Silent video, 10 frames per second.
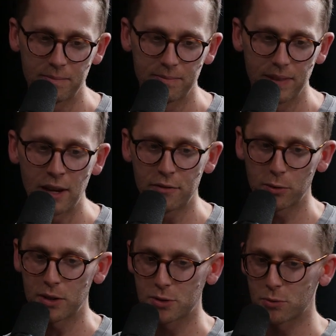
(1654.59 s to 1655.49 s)

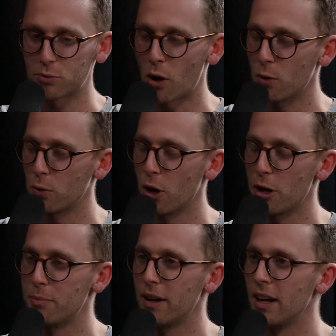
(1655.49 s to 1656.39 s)
influential, wrong
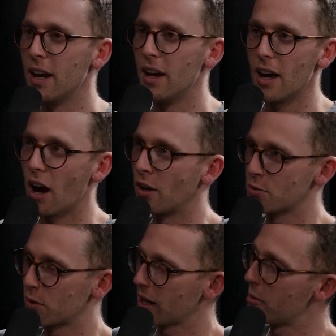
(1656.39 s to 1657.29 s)
word, but I
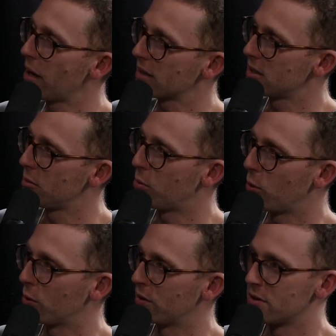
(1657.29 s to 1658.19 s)
just want to come back to the
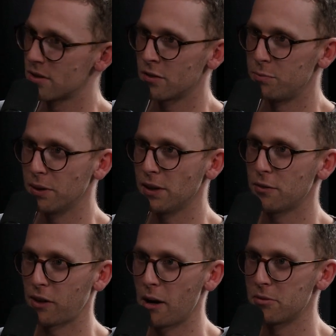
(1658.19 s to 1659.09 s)
importance of Billy
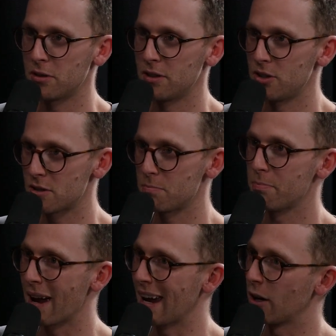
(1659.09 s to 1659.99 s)
Frampton just
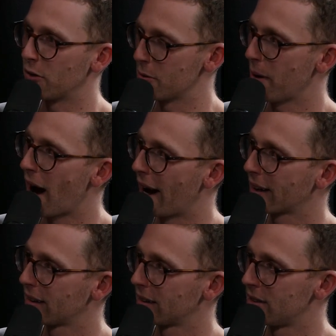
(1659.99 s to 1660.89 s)
being on the
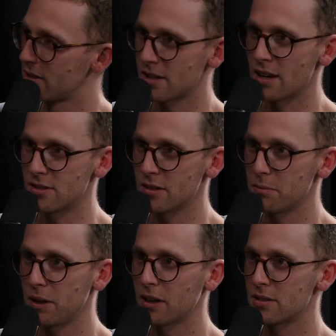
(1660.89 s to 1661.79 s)
park this season,
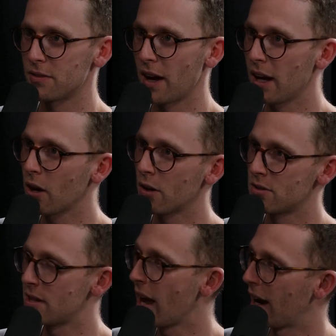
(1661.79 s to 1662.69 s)
because if he goes
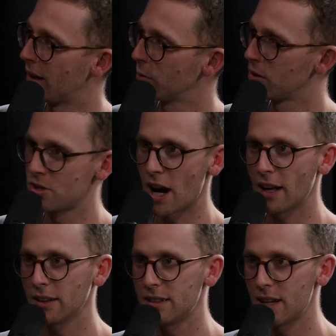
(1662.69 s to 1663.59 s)
down with
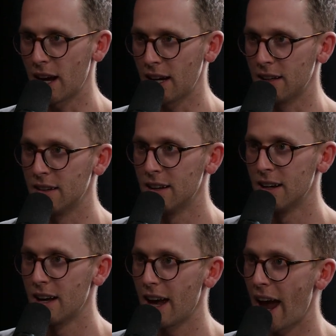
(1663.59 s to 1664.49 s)
Charlie Dean
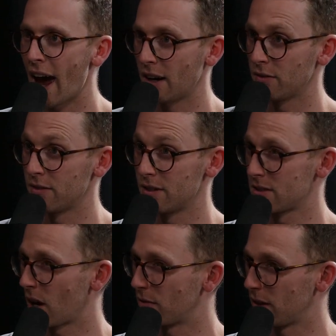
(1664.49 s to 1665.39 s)
out of the
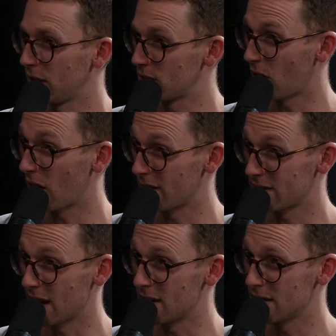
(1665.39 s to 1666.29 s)
side for the entire
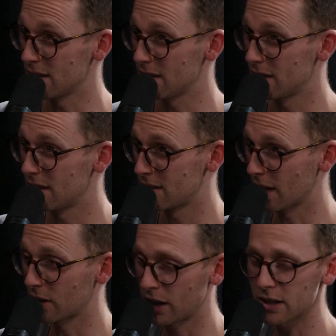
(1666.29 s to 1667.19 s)
season, is that
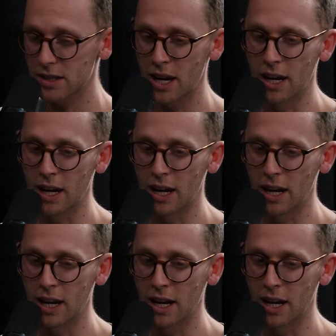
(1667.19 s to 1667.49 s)
correct? Yeah.